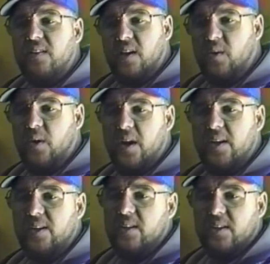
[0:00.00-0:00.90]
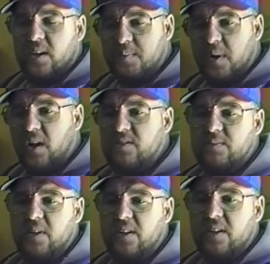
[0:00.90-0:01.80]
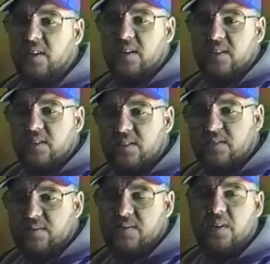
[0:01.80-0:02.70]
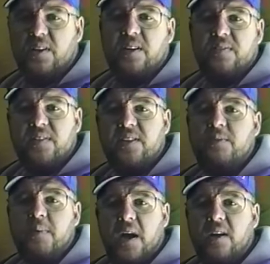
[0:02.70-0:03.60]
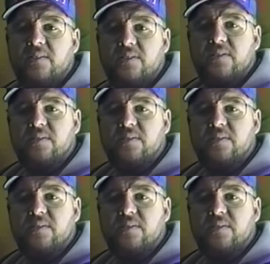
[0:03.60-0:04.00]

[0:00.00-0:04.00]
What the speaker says: They'll weigh approximately 30 to 50 pounds.